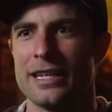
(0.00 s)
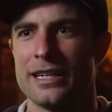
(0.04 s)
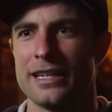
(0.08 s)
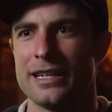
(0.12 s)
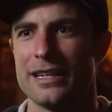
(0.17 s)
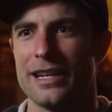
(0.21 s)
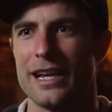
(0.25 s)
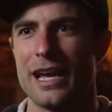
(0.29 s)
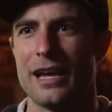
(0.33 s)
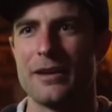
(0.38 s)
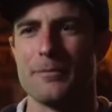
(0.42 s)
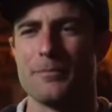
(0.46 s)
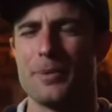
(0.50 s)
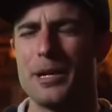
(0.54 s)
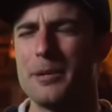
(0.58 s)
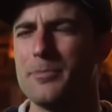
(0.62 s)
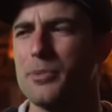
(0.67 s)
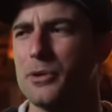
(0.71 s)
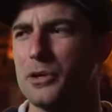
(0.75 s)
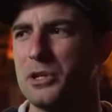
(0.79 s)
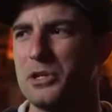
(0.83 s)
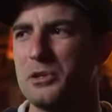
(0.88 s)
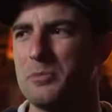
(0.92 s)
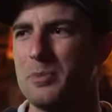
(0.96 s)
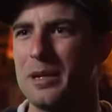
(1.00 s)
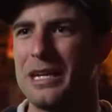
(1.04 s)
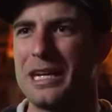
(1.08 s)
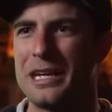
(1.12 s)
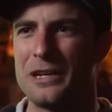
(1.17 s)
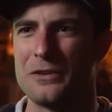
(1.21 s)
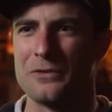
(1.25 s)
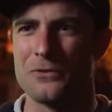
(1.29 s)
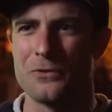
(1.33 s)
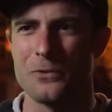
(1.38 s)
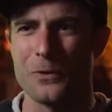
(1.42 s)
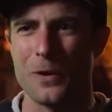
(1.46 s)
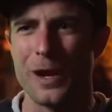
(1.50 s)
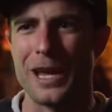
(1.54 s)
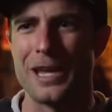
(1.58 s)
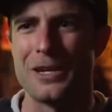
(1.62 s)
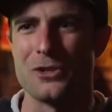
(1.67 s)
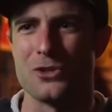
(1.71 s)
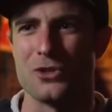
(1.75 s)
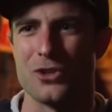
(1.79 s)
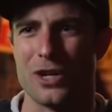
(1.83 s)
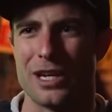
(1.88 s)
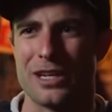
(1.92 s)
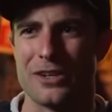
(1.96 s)
and people are speaking
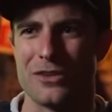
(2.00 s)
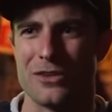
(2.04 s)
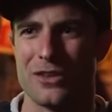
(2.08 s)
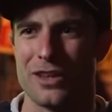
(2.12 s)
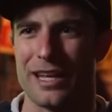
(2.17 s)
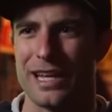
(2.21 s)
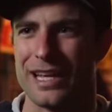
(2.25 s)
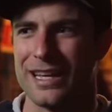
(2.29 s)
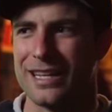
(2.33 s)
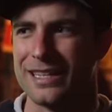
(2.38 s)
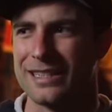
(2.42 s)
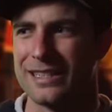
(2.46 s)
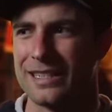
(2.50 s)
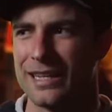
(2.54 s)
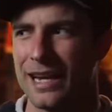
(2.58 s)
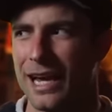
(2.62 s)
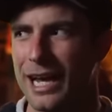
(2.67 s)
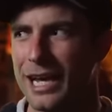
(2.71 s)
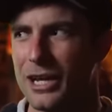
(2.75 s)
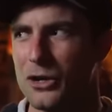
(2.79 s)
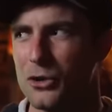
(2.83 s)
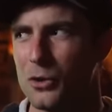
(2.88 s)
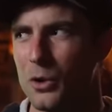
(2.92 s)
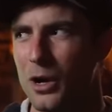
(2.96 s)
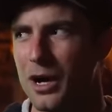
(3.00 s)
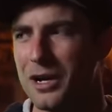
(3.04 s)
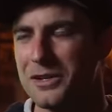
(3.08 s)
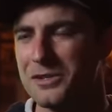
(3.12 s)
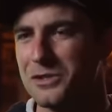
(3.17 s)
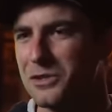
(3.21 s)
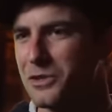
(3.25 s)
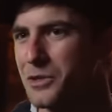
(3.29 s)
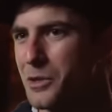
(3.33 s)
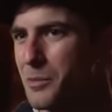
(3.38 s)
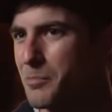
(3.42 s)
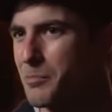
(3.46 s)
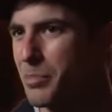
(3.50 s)
French, and you're like, did I cross the